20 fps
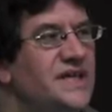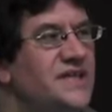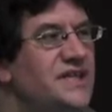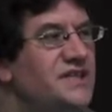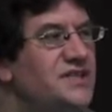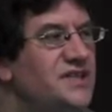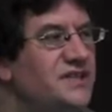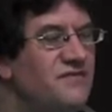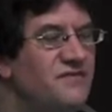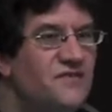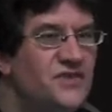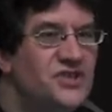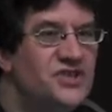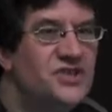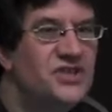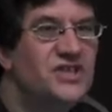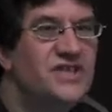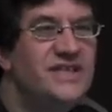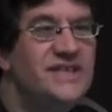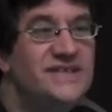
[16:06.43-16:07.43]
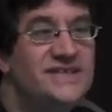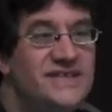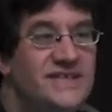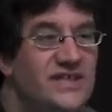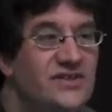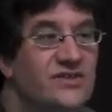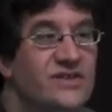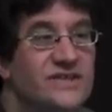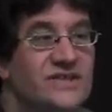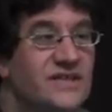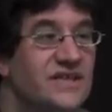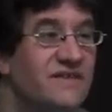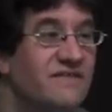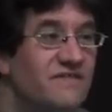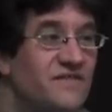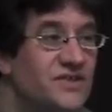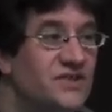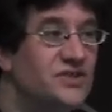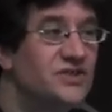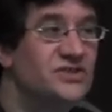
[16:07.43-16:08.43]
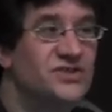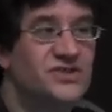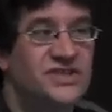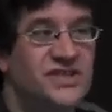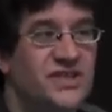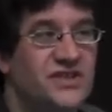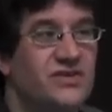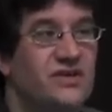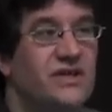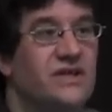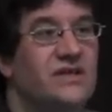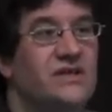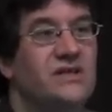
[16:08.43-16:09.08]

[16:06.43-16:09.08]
is officially secret. It's an official secret.